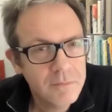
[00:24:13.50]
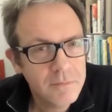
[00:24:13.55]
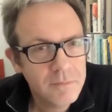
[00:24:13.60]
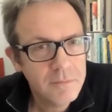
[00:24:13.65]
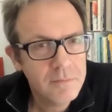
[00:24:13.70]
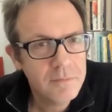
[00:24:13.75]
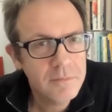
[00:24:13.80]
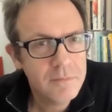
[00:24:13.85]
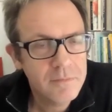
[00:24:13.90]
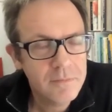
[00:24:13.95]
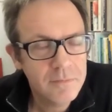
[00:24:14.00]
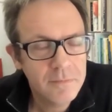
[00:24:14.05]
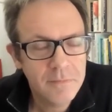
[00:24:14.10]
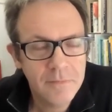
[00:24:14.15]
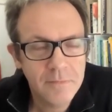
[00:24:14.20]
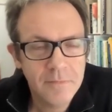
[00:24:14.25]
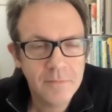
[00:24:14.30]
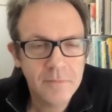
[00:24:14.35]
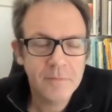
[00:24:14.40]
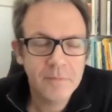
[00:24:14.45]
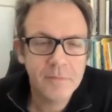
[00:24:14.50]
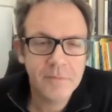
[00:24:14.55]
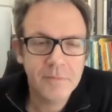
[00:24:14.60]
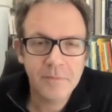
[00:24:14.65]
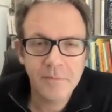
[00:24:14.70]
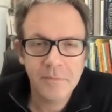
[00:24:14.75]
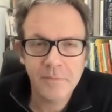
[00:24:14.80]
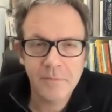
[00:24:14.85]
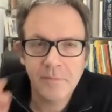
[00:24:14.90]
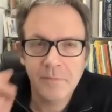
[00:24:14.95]

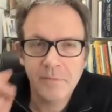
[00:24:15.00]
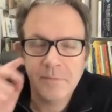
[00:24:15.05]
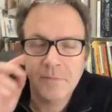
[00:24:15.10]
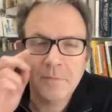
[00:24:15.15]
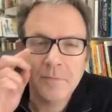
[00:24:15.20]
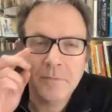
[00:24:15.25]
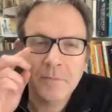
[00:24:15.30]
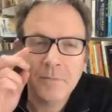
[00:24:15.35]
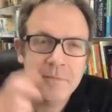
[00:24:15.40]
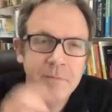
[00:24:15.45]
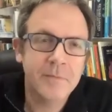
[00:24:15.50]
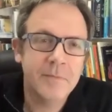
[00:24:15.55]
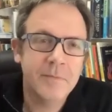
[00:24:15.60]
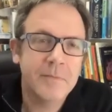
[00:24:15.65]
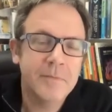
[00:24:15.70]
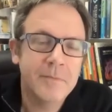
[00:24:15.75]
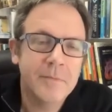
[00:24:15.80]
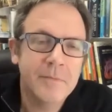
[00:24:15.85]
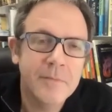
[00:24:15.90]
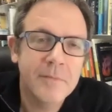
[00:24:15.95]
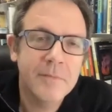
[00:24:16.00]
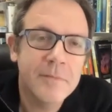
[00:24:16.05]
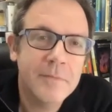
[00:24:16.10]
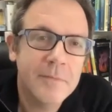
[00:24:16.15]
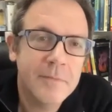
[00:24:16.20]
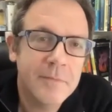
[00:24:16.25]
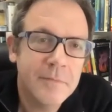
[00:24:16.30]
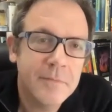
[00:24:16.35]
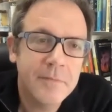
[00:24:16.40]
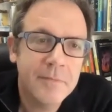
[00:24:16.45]

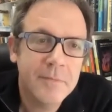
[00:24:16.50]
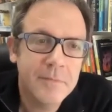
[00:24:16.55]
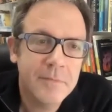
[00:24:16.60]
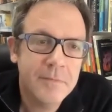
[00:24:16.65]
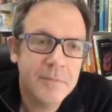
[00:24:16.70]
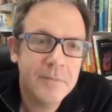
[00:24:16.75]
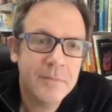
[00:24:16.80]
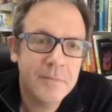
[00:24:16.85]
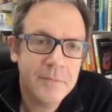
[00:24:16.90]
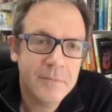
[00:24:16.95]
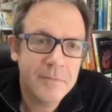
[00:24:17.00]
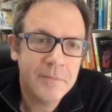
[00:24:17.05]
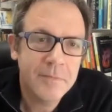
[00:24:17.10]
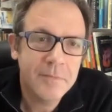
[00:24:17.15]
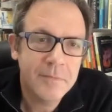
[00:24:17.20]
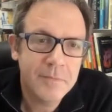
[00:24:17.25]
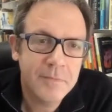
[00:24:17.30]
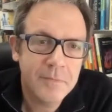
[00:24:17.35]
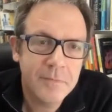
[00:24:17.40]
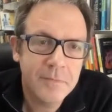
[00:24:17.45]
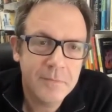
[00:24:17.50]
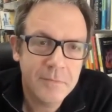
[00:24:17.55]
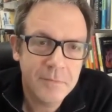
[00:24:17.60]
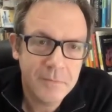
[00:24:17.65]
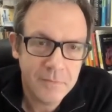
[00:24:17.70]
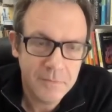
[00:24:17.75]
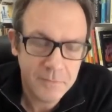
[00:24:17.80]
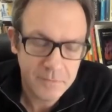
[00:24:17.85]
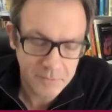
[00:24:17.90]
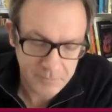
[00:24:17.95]

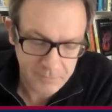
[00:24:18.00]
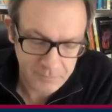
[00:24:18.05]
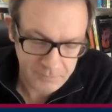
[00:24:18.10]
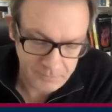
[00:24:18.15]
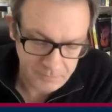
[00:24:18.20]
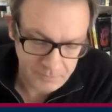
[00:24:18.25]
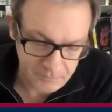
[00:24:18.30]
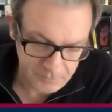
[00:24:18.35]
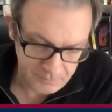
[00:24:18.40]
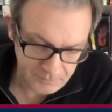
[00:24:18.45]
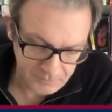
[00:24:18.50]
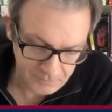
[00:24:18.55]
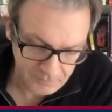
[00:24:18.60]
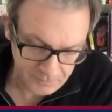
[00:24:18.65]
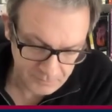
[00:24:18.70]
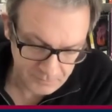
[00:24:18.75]
This person isn't speaking.